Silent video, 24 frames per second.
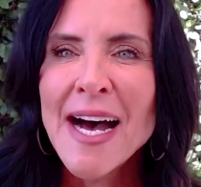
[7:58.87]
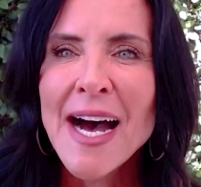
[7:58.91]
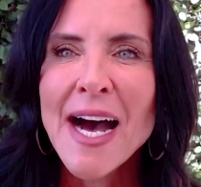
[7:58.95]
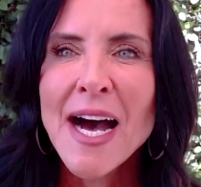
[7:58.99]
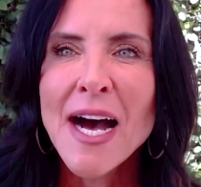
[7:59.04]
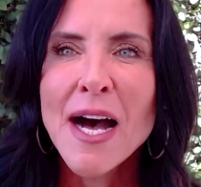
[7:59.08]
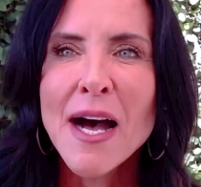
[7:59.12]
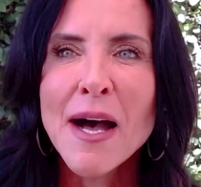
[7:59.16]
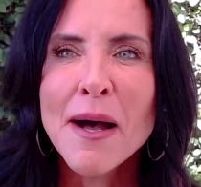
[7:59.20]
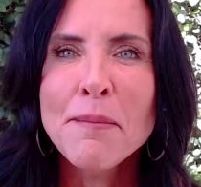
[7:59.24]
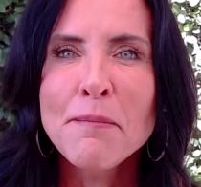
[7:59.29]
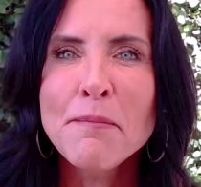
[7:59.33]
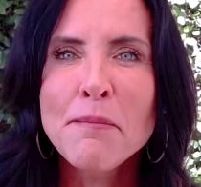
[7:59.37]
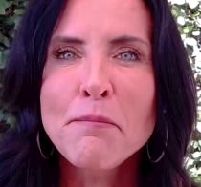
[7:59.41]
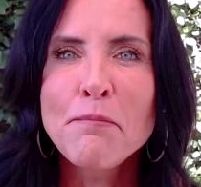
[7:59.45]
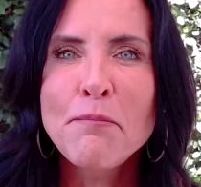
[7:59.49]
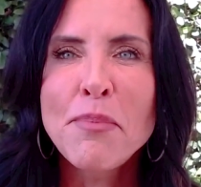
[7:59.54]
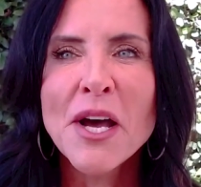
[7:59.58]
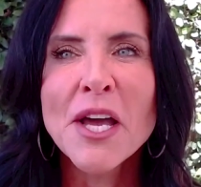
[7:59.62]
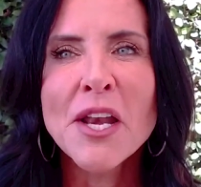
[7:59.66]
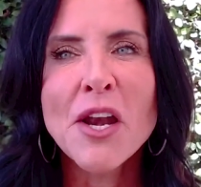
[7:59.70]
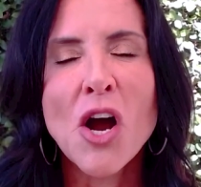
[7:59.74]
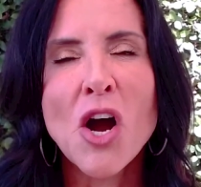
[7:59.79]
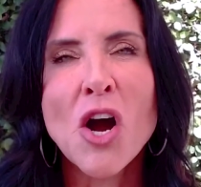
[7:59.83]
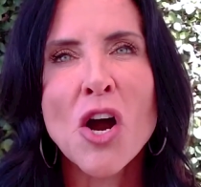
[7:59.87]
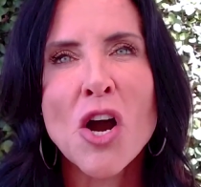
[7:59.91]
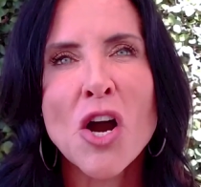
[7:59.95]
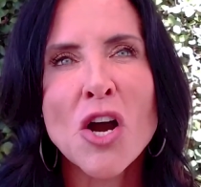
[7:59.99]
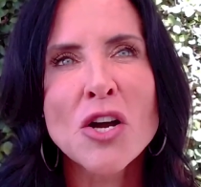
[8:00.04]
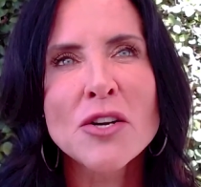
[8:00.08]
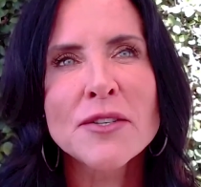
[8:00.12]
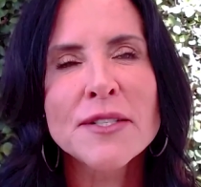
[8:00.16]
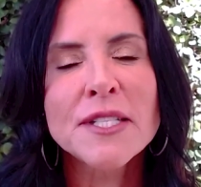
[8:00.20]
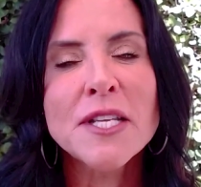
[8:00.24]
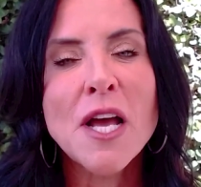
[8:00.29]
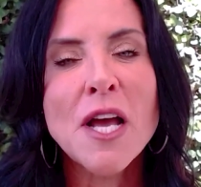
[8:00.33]
But
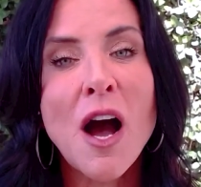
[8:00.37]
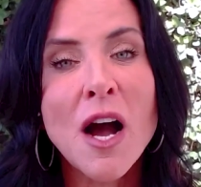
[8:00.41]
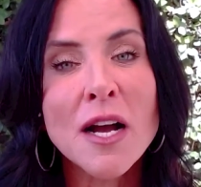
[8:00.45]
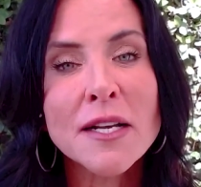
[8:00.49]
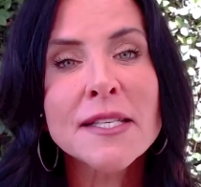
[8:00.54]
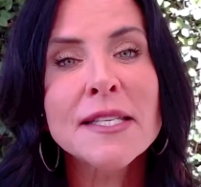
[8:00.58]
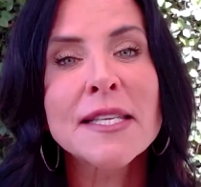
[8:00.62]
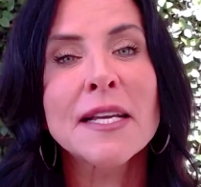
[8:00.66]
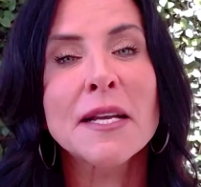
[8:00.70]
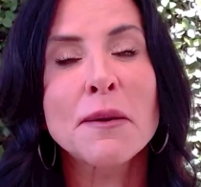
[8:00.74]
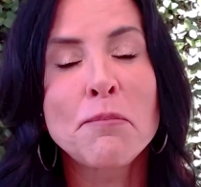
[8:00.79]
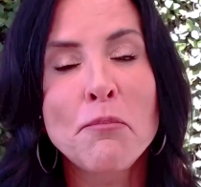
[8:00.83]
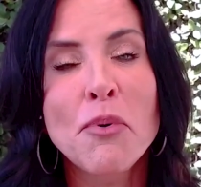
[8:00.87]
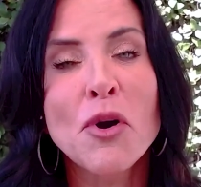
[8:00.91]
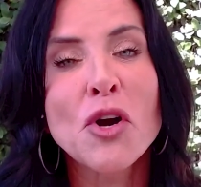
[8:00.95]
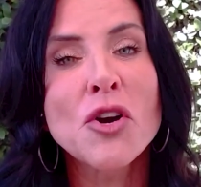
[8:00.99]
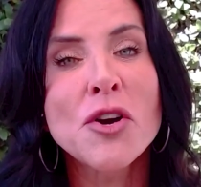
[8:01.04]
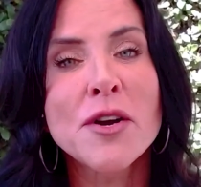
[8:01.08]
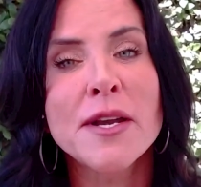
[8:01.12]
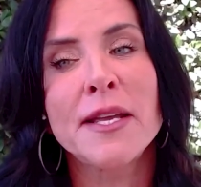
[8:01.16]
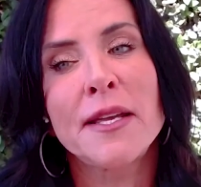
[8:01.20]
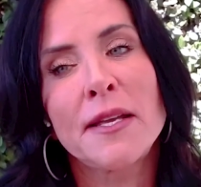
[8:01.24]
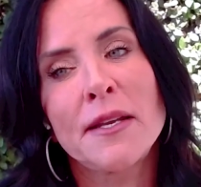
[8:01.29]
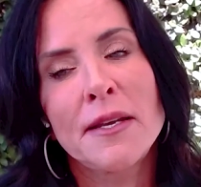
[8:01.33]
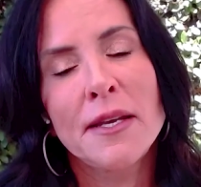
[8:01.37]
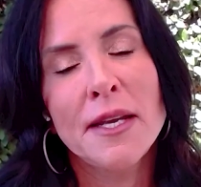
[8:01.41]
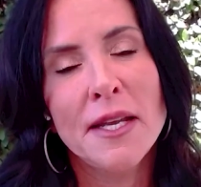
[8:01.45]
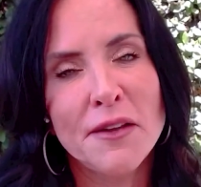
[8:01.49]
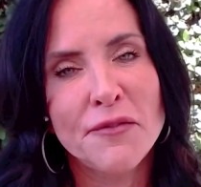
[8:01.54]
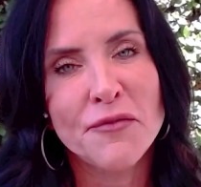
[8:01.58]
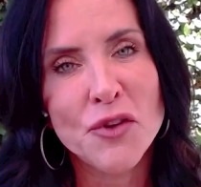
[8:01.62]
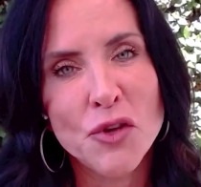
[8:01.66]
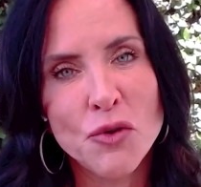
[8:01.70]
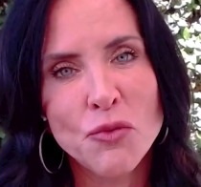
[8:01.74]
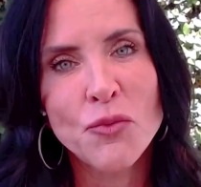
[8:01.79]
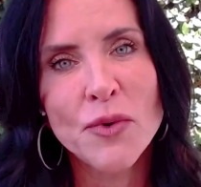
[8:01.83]
our toxic burden,
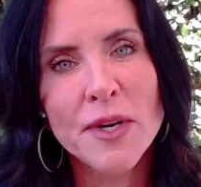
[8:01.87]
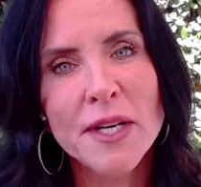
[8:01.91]
if you